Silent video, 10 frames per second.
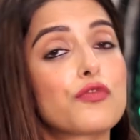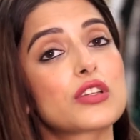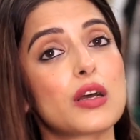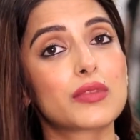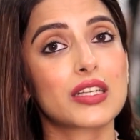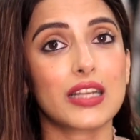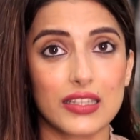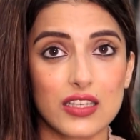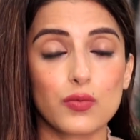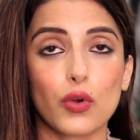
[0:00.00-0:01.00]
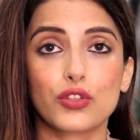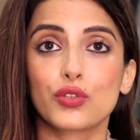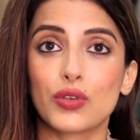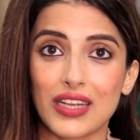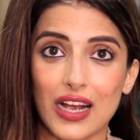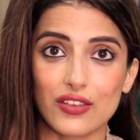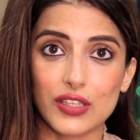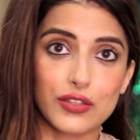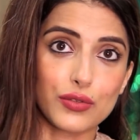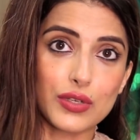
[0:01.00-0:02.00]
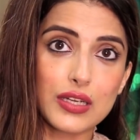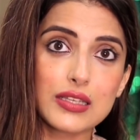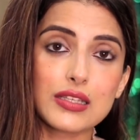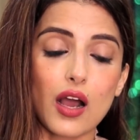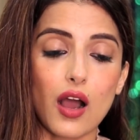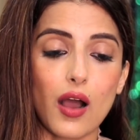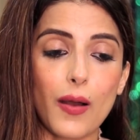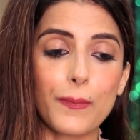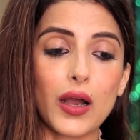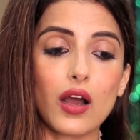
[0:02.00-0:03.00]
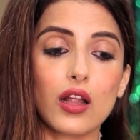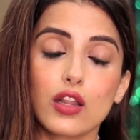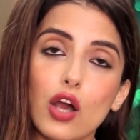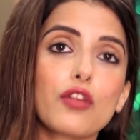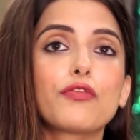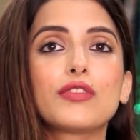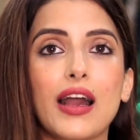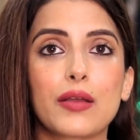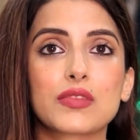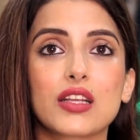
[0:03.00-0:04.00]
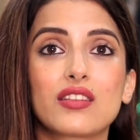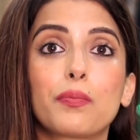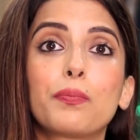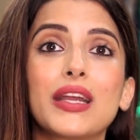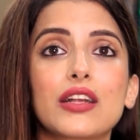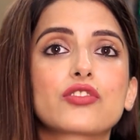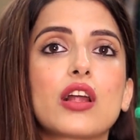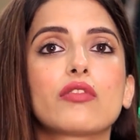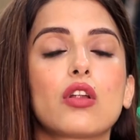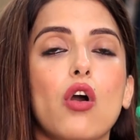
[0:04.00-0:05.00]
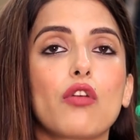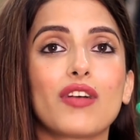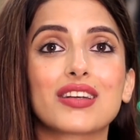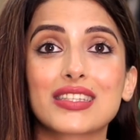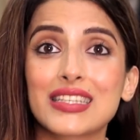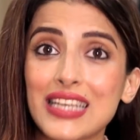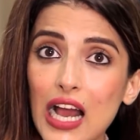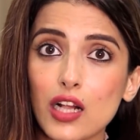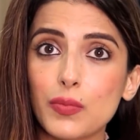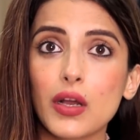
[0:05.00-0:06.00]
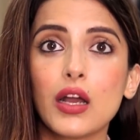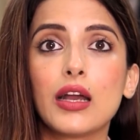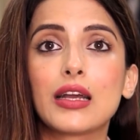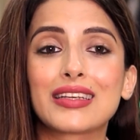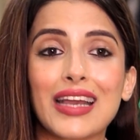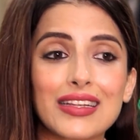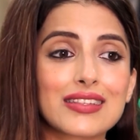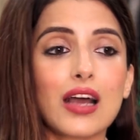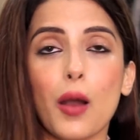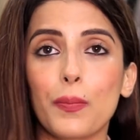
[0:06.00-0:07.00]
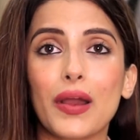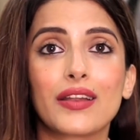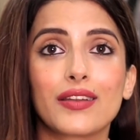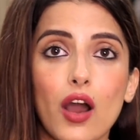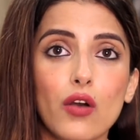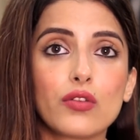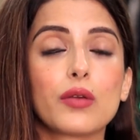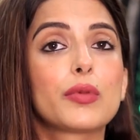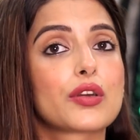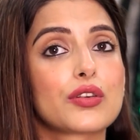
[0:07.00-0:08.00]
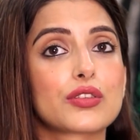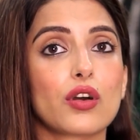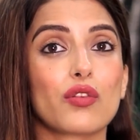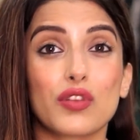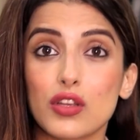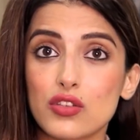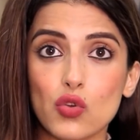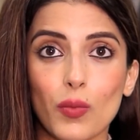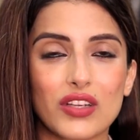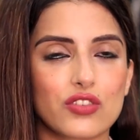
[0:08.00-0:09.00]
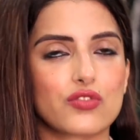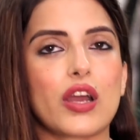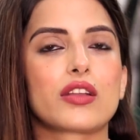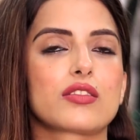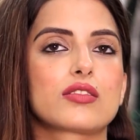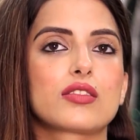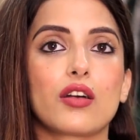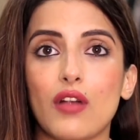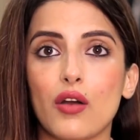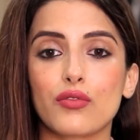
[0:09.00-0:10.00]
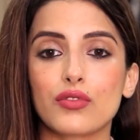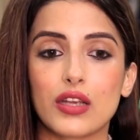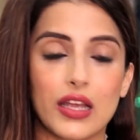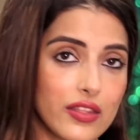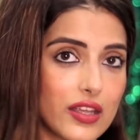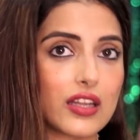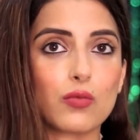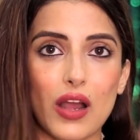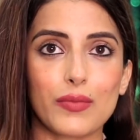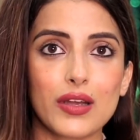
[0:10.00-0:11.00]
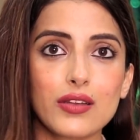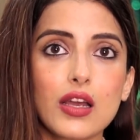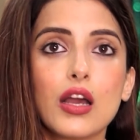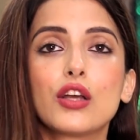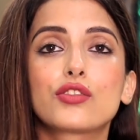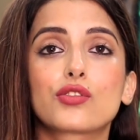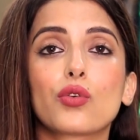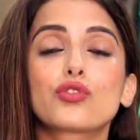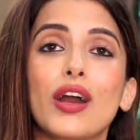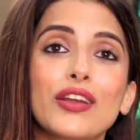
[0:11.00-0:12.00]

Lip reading: for something like this, what you can actually do is a lot of times the pH level of our scalp gets up and down because of so much dryness around in the environment. So try